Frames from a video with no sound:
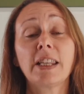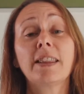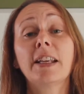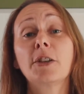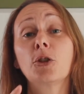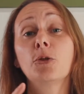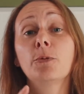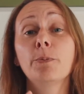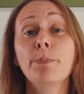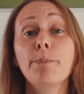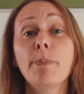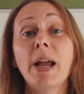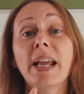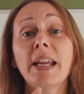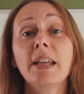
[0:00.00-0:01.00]
then you
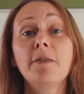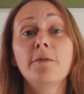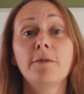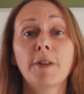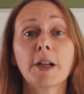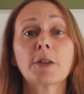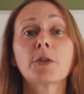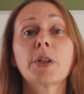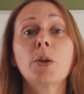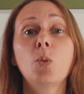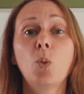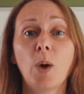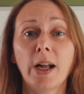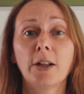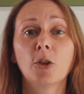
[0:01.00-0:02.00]
may very
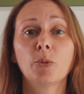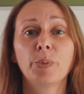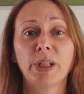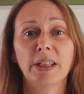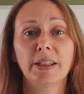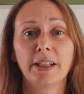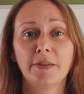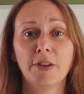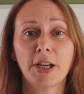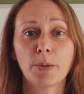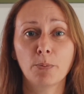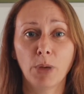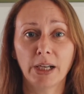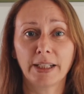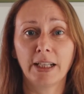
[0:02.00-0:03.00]
well be leaving
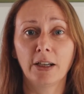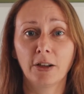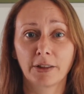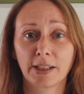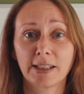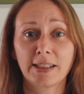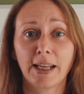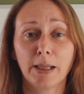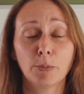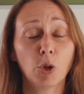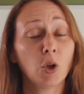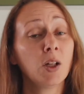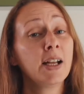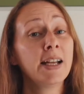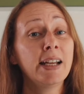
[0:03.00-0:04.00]
money on the table.